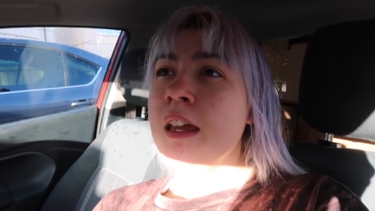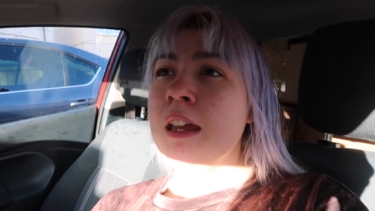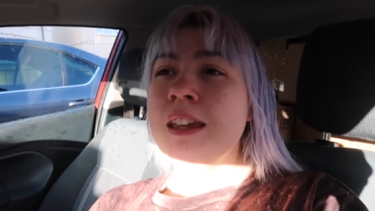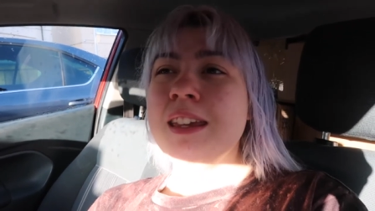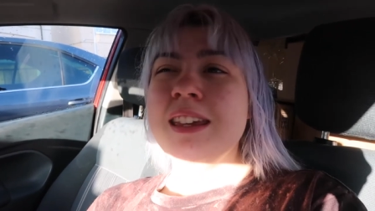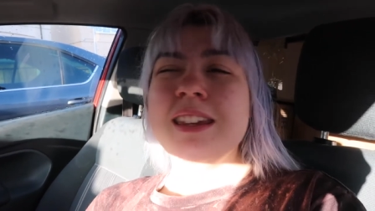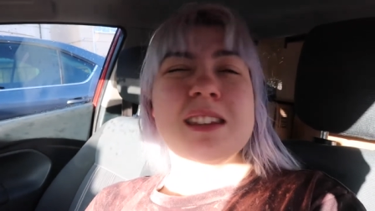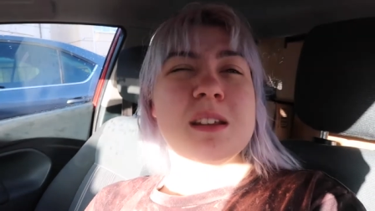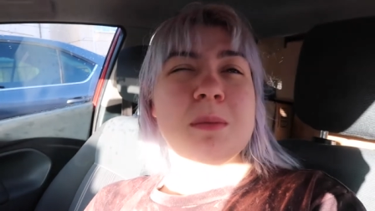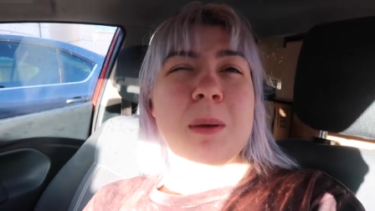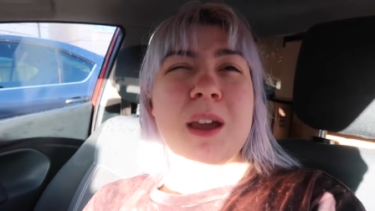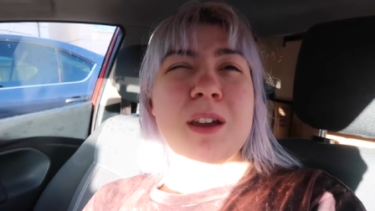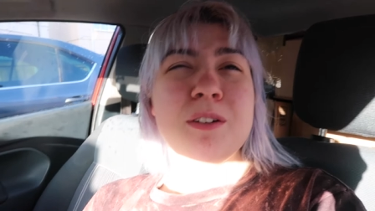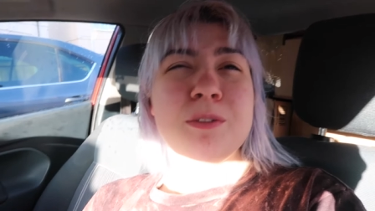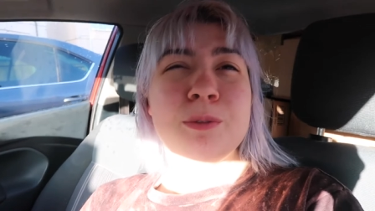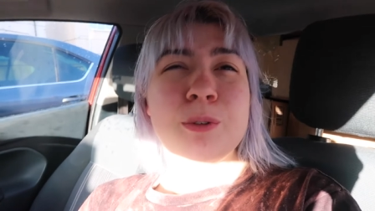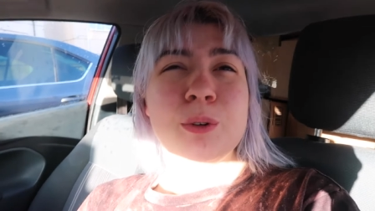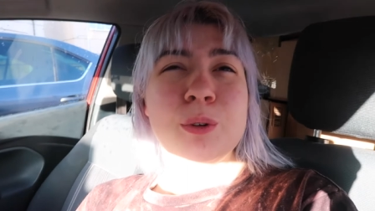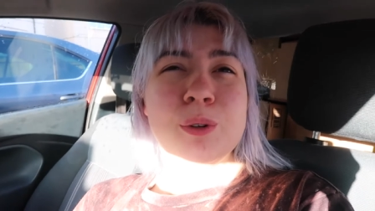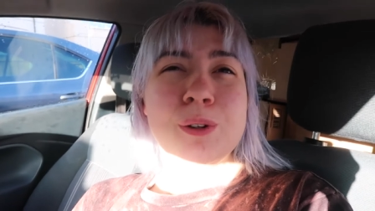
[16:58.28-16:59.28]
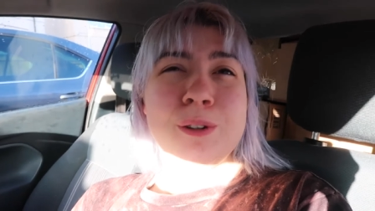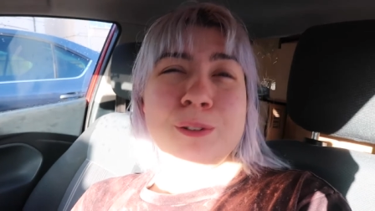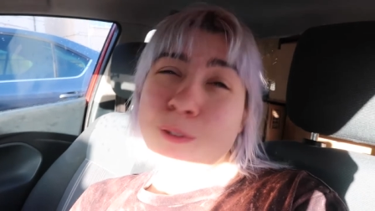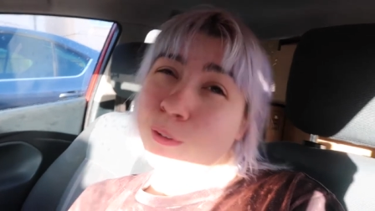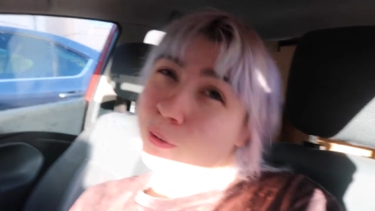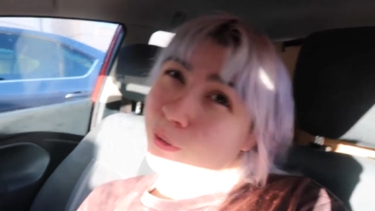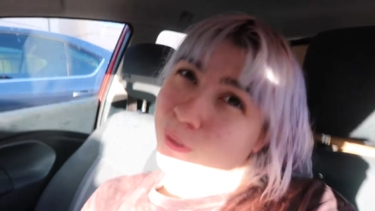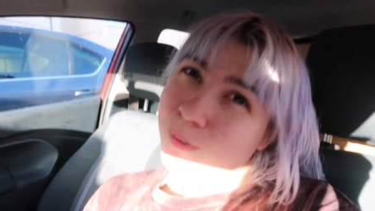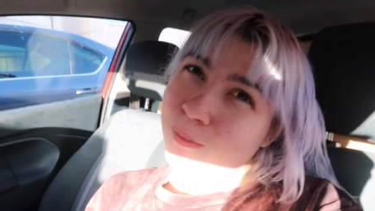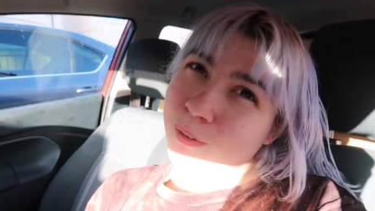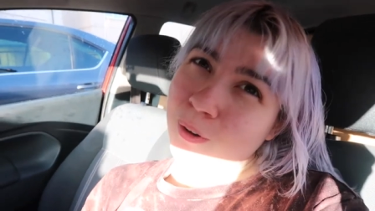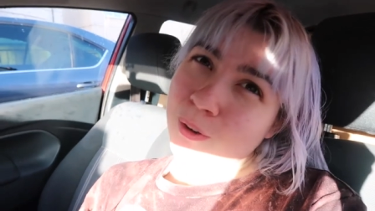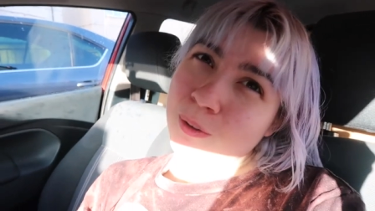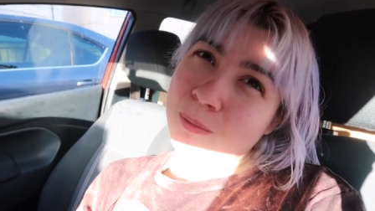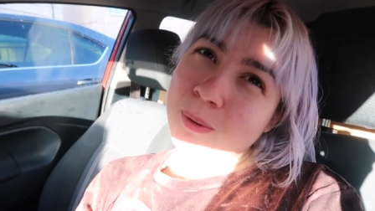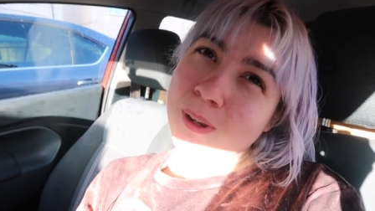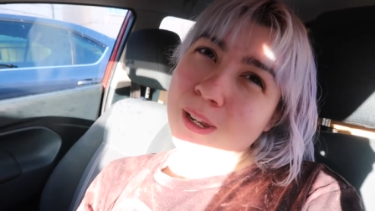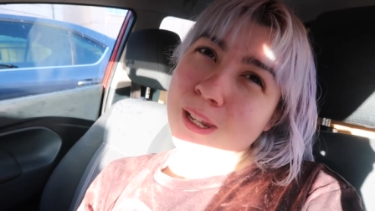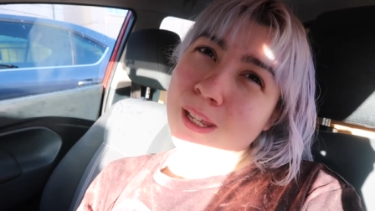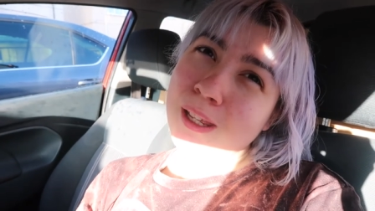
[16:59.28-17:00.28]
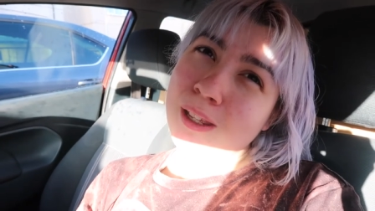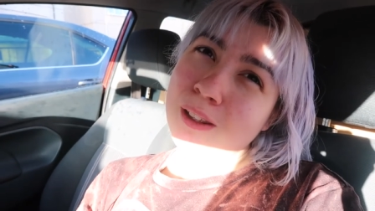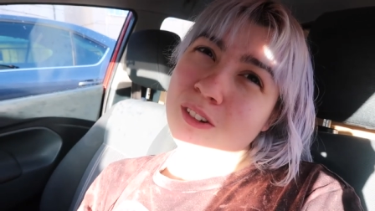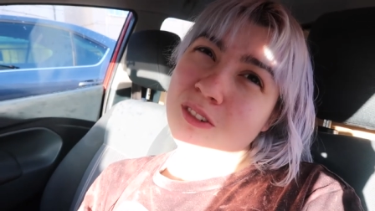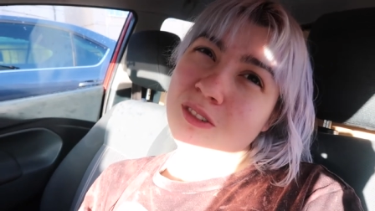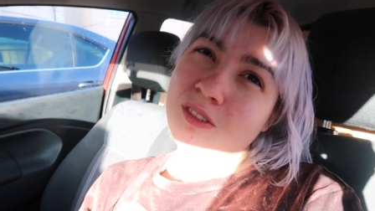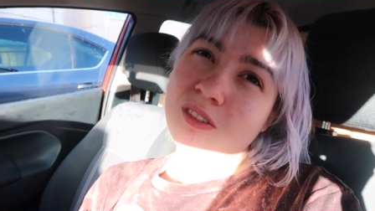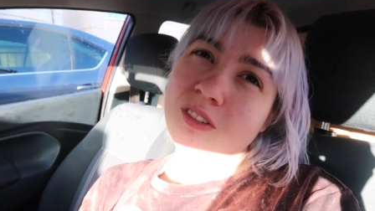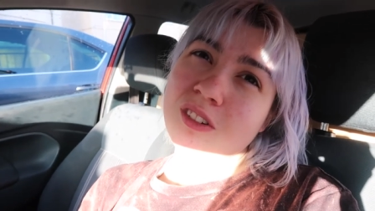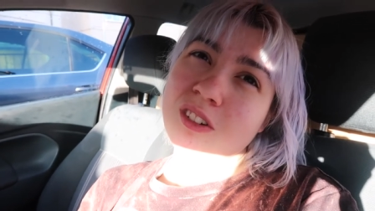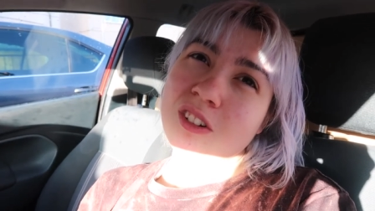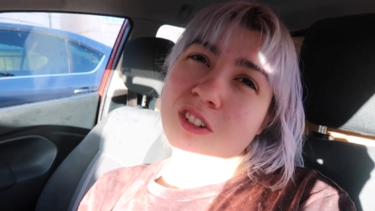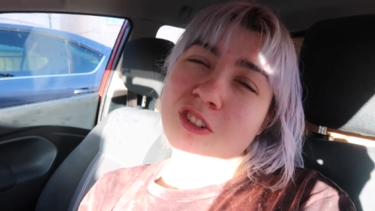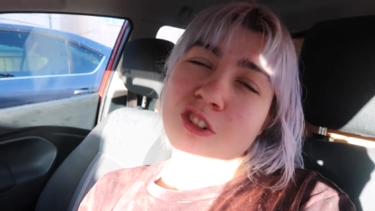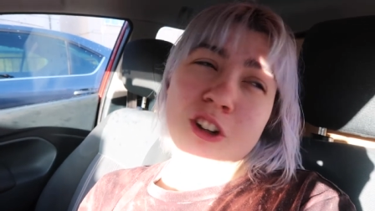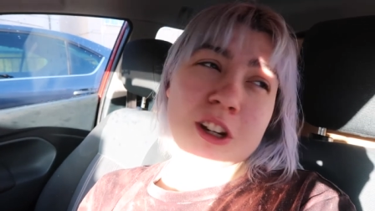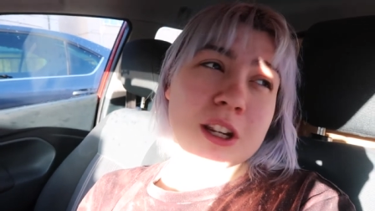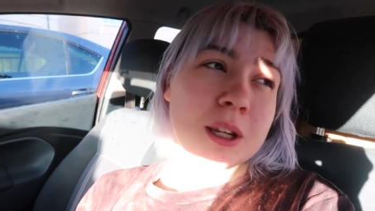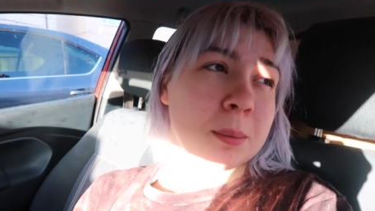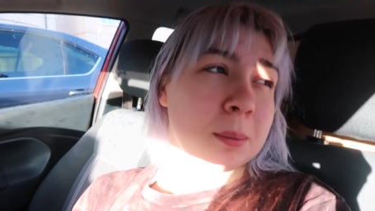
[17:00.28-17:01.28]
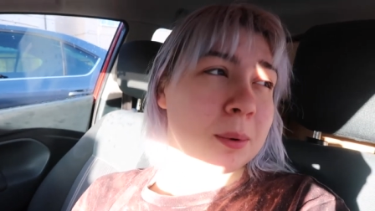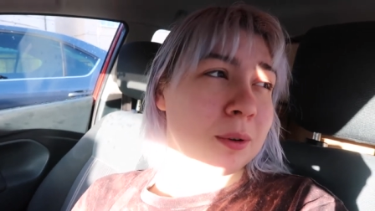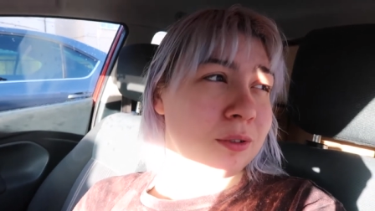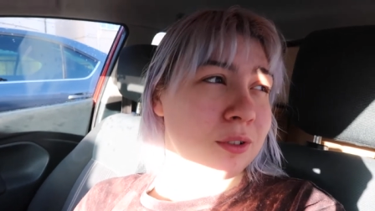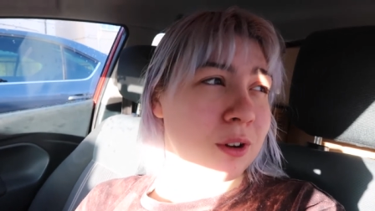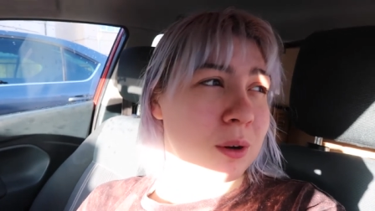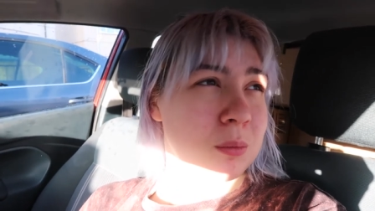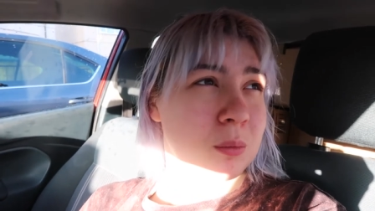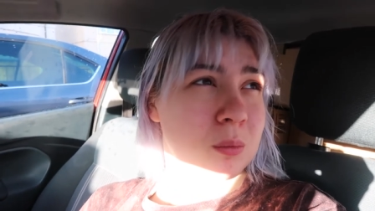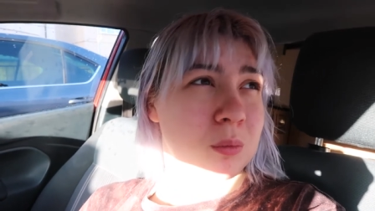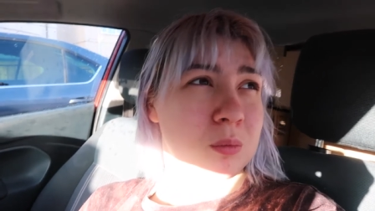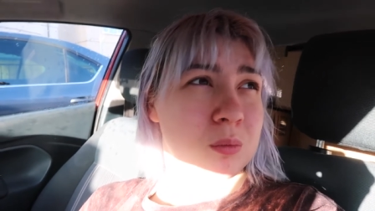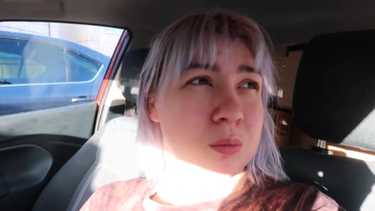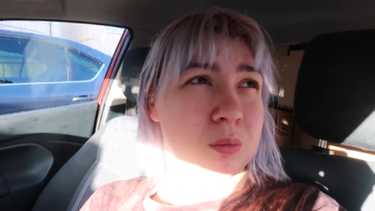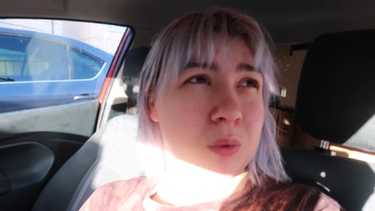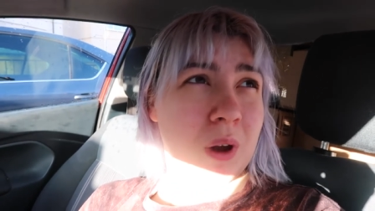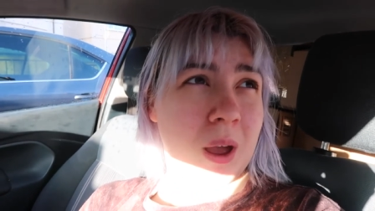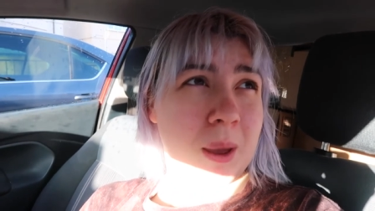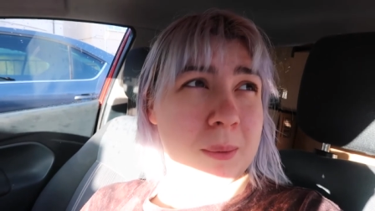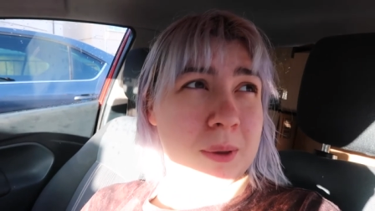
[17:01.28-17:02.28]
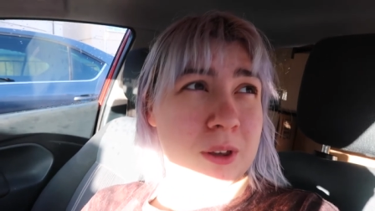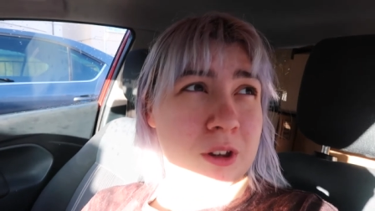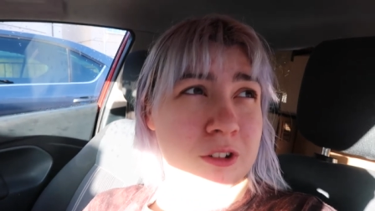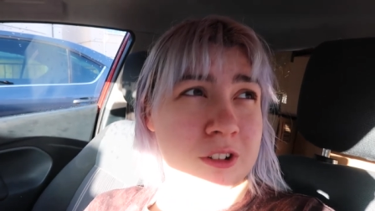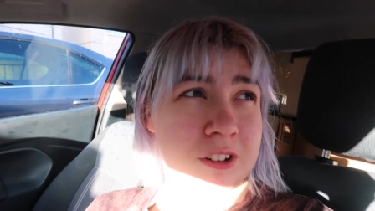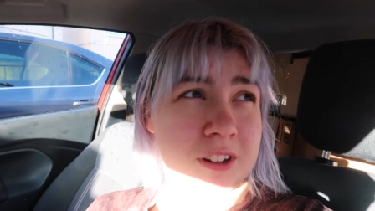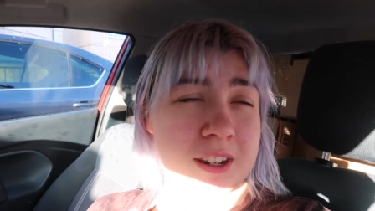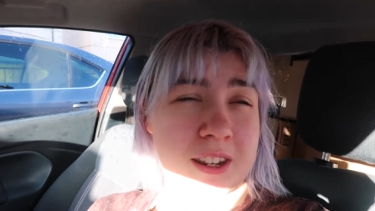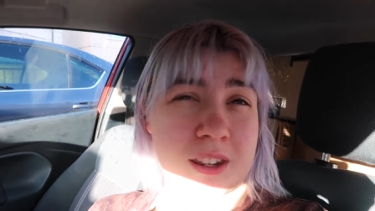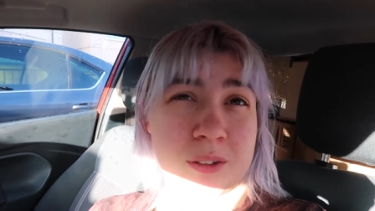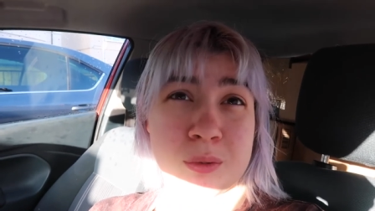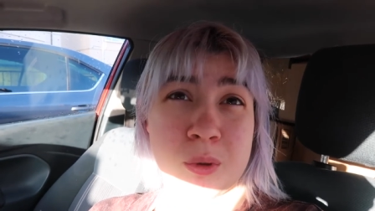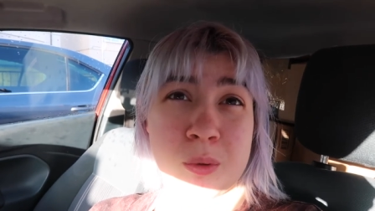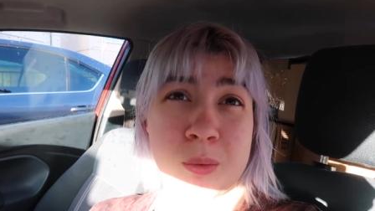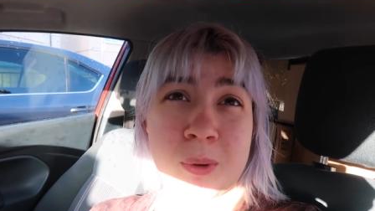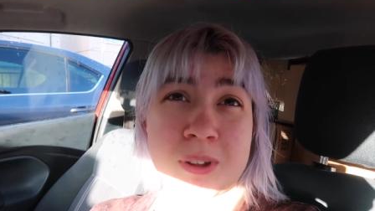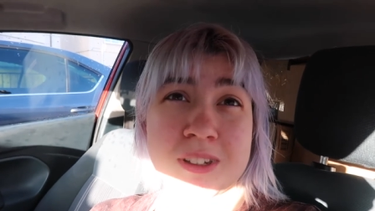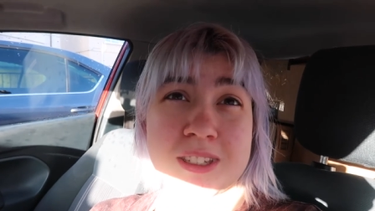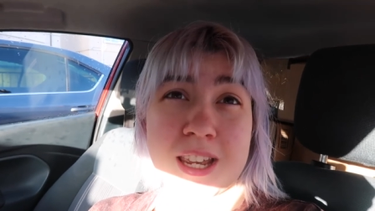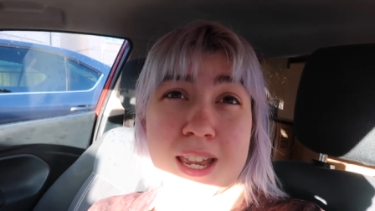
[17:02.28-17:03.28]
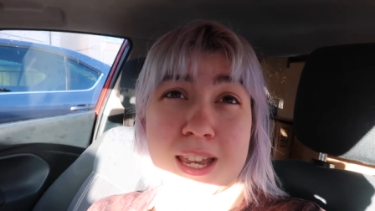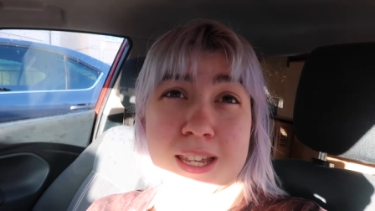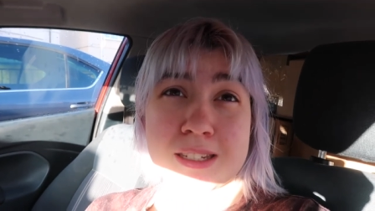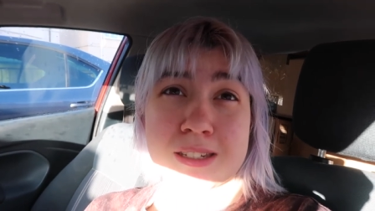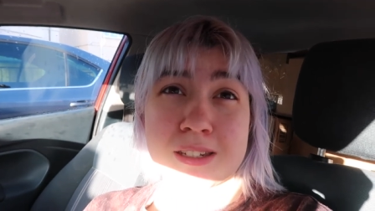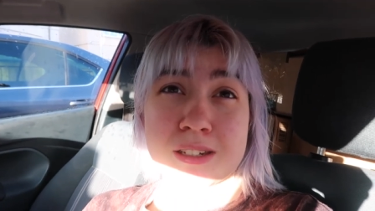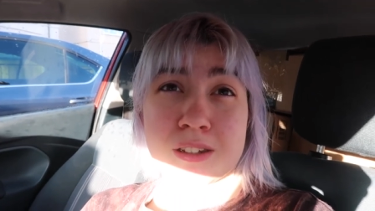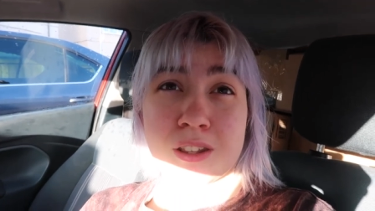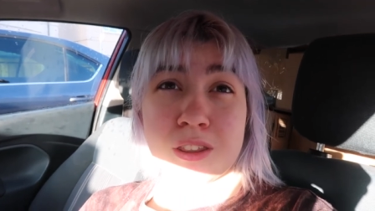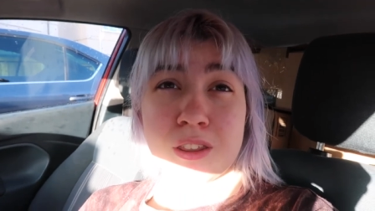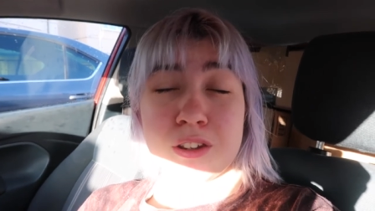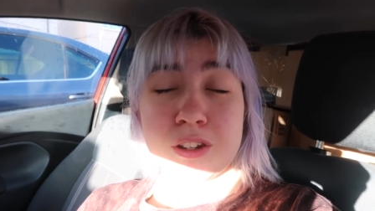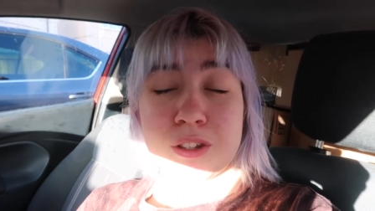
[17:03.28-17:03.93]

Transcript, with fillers: It is about a 40, 45 minute trip from where we currently live with my dad to the